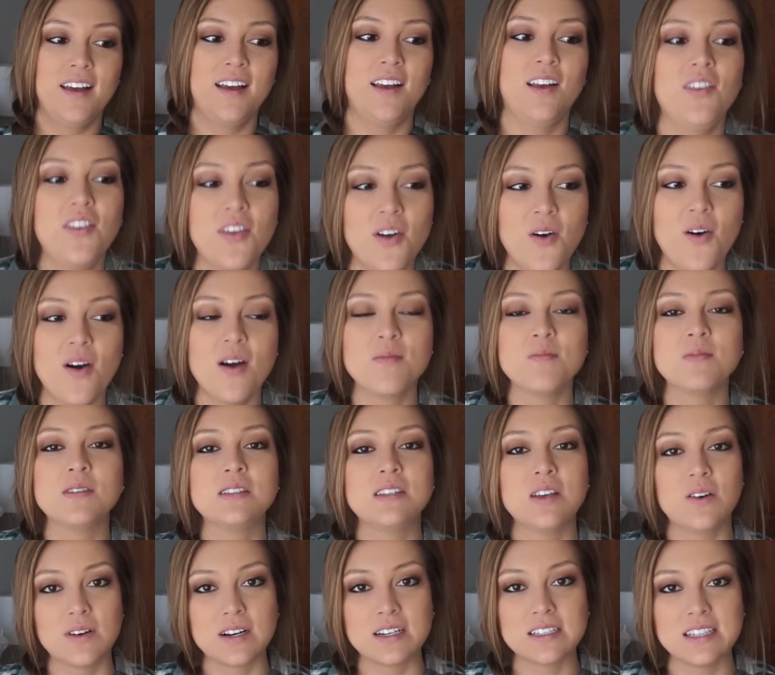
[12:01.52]
and so I'm
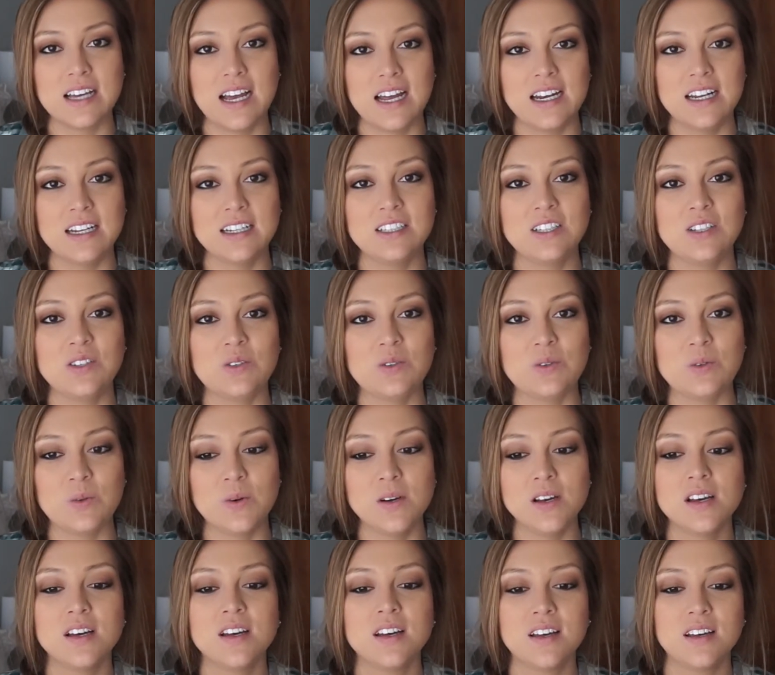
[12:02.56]
so excited
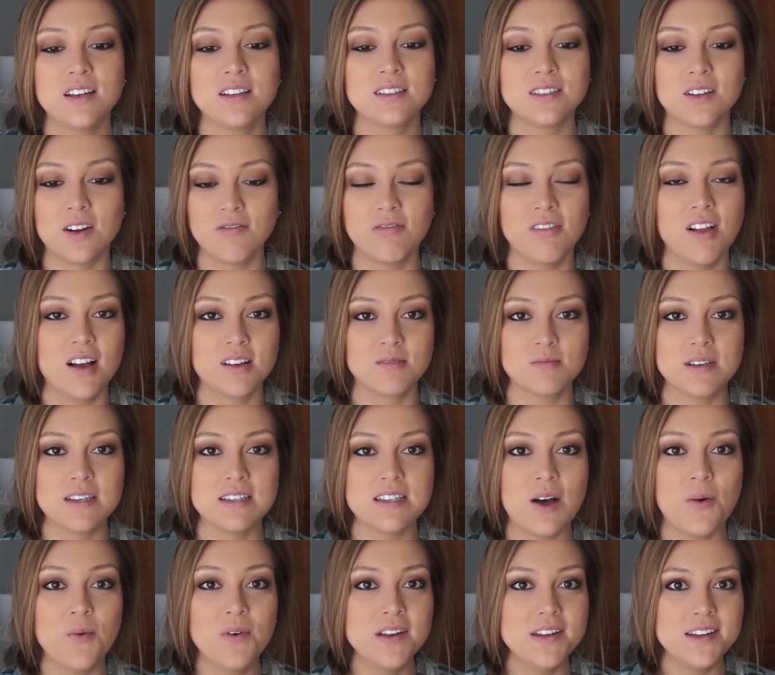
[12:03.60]
to start
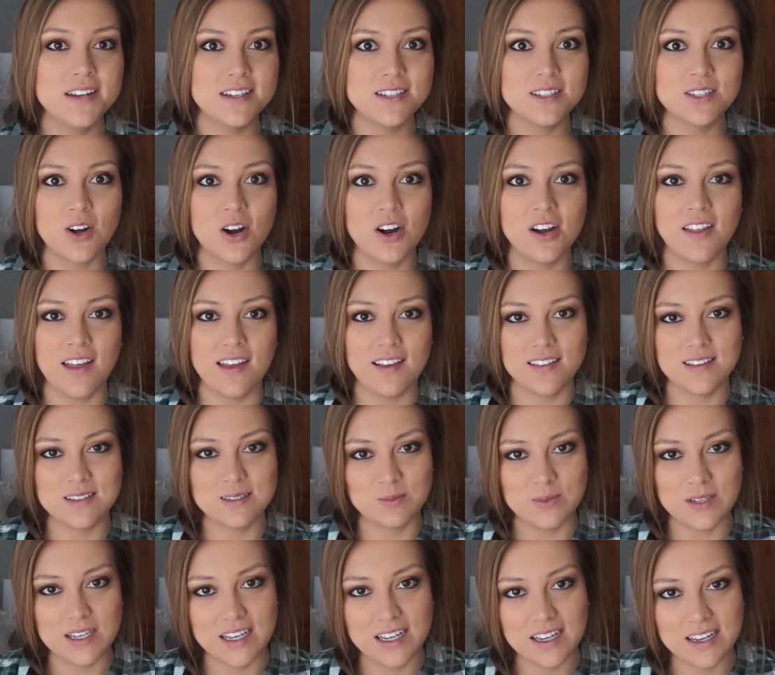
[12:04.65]
Vlogmas. I wanted to start like
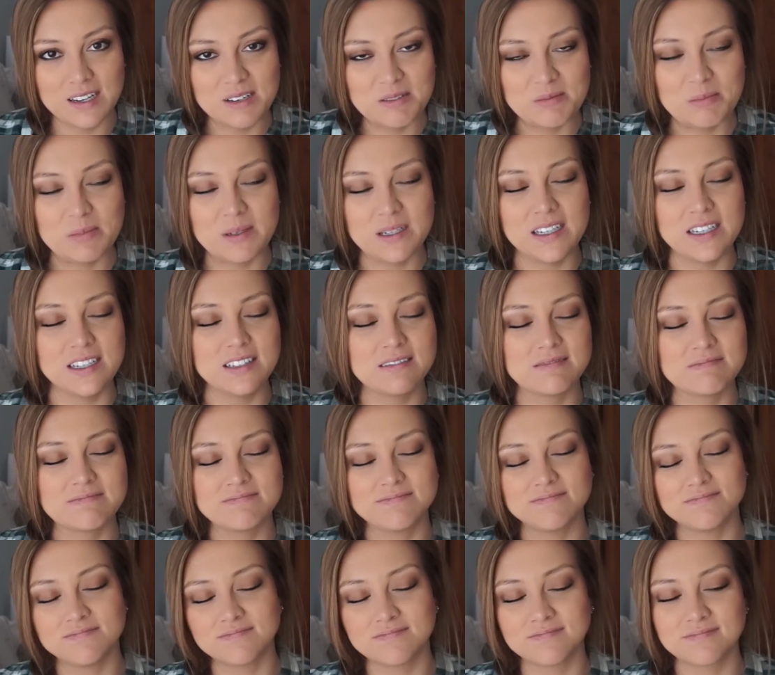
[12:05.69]
this weekend, but
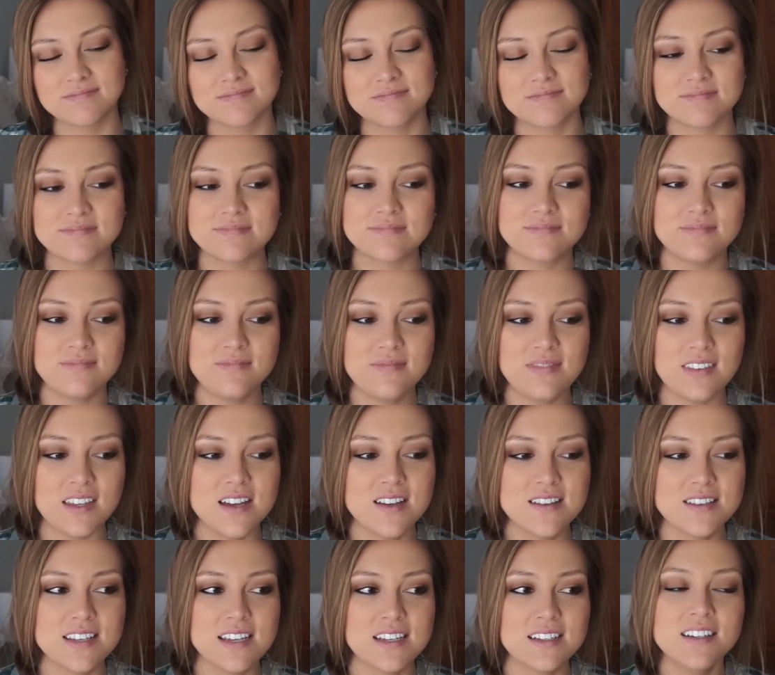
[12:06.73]

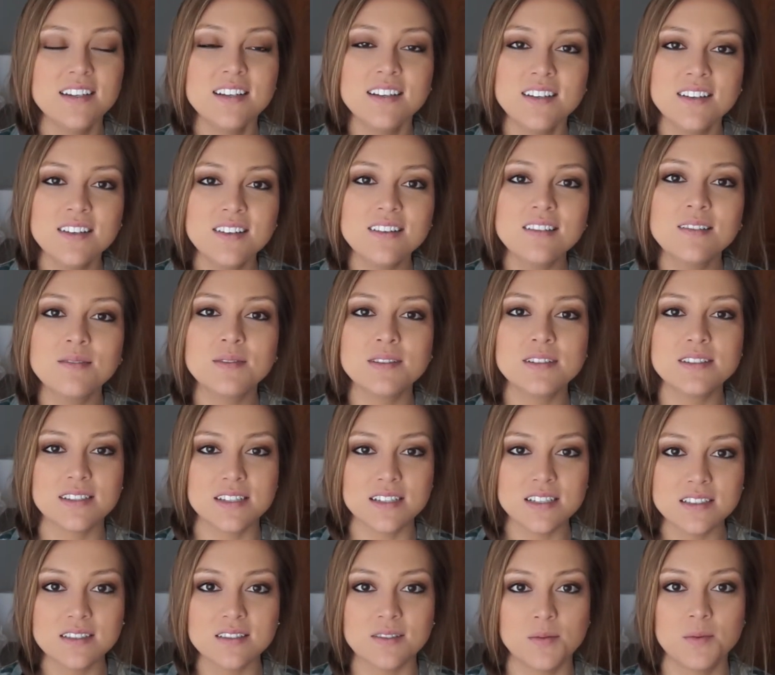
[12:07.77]
I was like, no, I'm
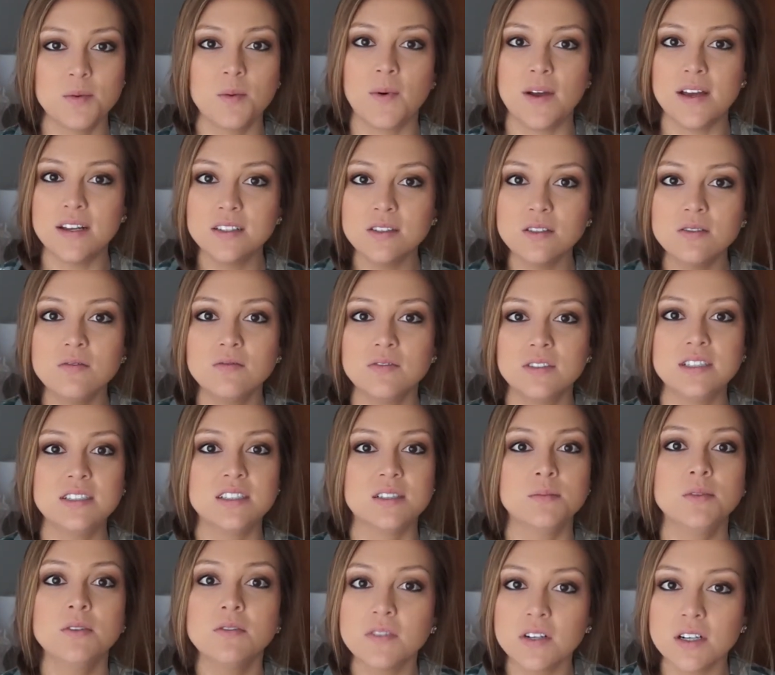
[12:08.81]
gonna wait till
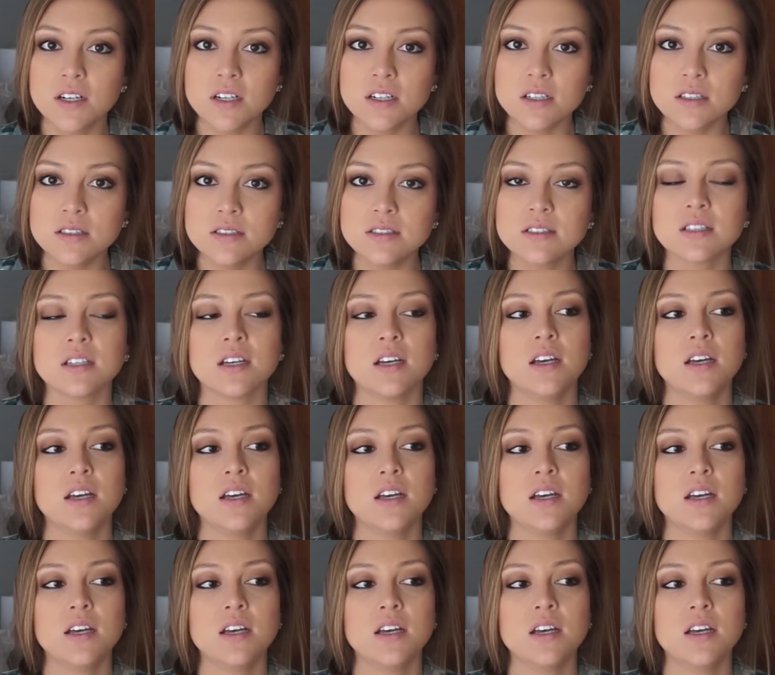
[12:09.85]
December 1st.